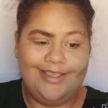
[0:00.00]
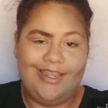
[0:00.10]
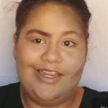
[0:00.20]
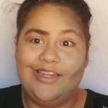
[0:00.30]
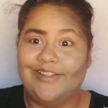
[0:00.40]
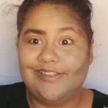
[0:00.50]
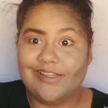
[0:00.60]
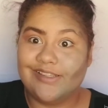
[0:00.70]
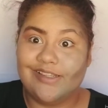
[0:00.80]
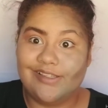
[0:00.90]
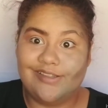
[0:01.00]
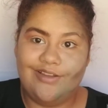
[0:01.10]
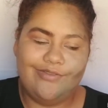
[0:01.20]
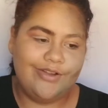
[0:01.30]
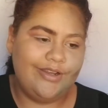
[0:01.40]
any disgusting
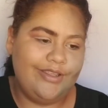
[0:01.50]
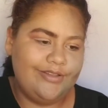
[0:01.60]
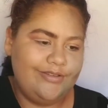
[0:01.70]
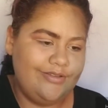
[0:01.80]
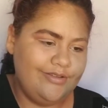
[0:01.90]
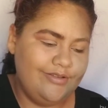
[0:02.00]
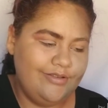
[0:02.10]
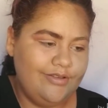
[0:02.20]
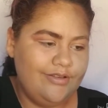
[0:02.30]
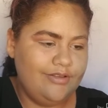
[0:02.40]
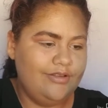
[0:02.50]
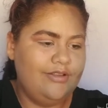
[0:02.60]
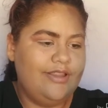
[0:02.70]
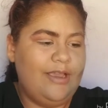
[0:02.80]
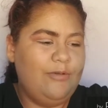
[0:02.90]
stuff on it.
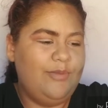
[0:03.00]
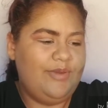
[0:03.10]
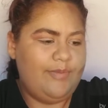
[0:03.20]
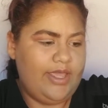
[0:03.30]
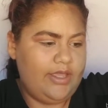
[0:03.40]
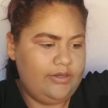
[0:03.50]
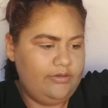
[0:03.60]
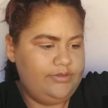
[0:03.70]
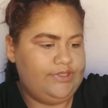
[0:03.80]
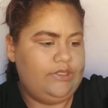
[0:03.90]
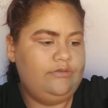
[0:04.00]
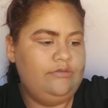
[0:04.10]
That would be bad. So,